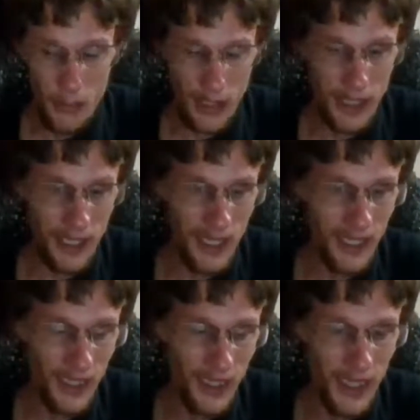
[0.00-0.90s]
But
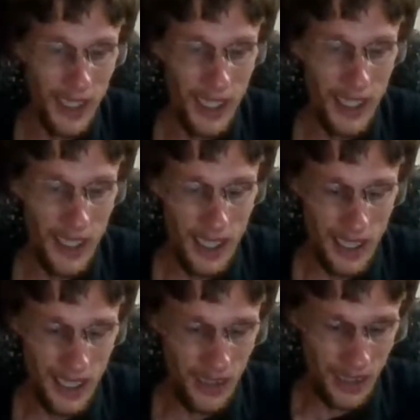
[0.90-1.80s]

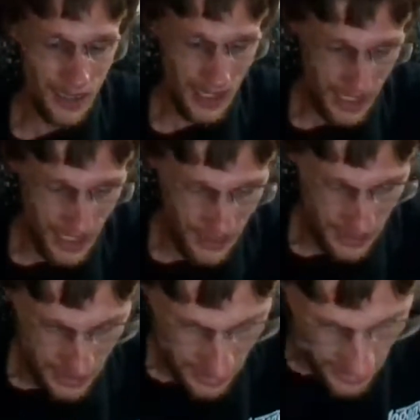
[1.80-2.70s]
here in a second, at
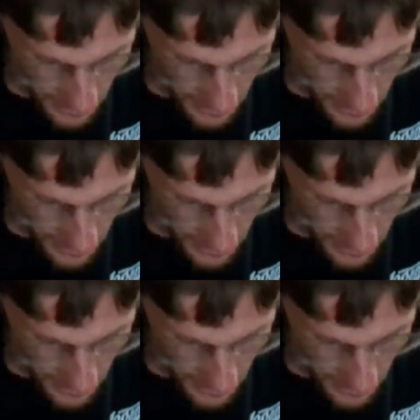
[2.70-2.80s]
the end of the